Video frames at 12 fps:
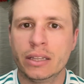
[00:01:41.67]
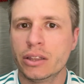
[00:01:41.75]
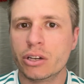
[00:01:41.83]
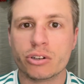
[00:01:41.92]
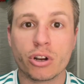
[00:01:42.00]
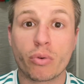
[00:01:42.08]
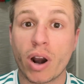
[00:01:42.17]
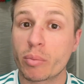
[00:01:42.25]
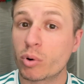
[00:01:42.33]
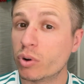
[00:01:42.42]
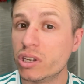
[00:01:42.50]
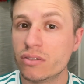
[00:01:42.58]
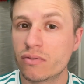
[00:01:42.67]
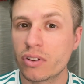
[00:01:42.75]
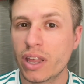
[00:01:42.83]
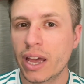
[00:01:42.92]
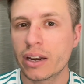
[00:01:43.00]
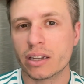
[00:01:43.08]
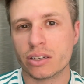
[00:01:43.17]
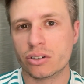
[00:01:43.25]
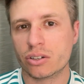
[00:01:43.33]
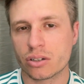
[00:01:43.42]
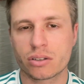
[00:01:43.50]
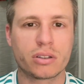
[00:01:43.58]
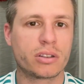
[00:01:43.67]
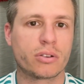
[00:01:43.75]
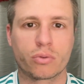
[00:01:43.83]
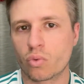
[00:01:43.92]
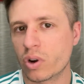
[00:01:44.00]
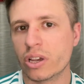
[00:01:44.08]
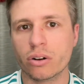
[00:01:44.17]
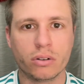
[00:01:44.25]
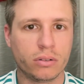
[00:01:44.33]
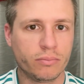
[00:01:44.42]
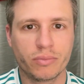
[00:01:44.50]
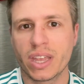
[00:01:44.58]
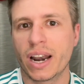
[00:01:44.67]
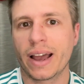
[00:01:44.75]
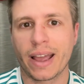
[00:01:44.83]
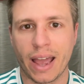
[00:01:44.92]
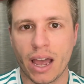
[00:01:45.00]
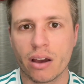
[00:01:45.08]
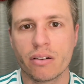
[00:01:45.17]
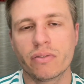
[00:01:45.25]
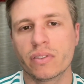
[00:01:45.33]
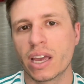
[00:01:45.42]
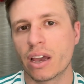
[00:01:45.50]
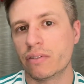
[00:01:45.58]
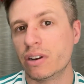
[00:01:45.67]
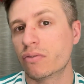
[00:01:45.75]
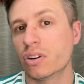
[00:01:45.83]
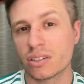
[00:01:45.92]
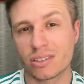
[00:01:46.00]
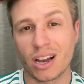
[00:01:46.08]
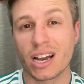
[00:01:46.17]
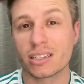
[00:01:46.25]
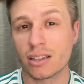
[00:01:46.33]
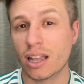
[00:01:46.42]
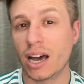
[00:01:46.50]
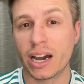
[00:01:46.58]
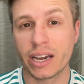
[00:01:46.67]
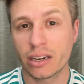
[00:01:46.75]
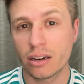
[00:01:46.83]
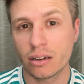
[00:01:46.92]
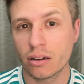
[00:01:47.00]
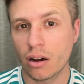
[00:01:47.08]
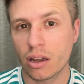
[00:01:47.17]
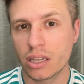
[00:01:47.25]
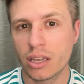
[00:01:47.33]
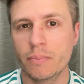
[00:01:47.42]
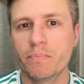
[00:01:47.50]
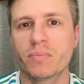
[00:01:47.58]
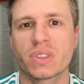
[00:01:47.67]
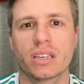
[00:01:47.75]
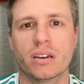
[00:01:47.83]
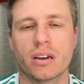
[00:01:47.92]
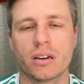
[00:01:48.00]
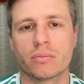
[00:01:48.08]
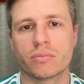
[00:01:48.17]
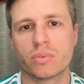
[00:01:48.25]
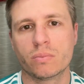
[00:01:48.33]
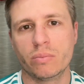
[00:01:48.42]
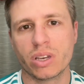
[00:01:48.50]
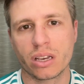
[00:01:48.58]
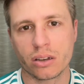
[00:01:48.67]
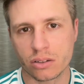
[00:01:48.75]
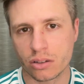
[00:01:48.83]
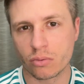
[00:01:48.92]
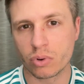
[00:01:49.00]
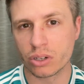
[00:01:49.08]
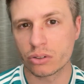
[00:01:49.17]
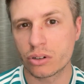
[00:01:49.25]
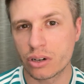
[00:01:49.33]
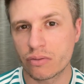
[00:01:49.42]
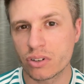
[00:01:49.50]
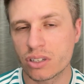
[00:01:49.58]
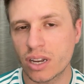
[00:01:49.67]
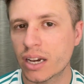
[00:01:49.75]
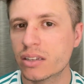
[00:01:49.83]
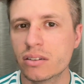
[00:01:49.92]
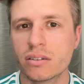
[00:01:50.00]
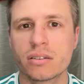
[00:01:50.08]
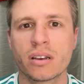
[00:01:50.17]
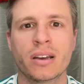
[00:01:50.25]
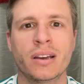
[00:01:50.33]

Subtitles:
There's no rhyme or reason for that. It's just the reel that I have. They have different size line on them because the reels are different sizes.